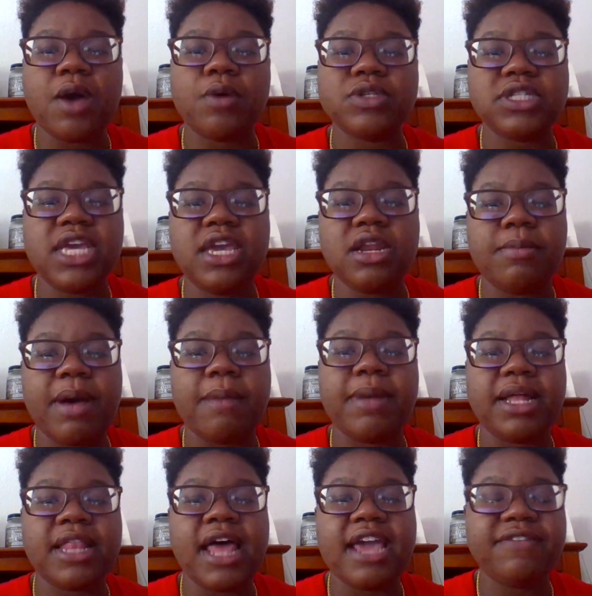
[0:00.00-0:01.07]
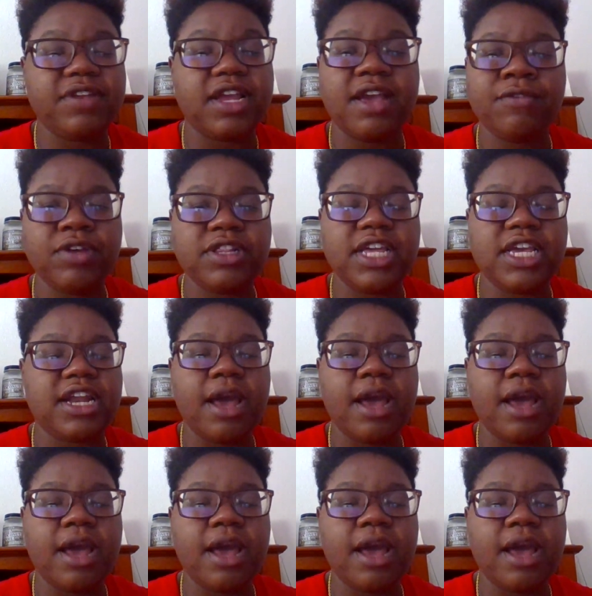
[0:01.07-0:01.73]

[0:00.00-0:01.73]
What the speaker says: I was thinking about my life and everything,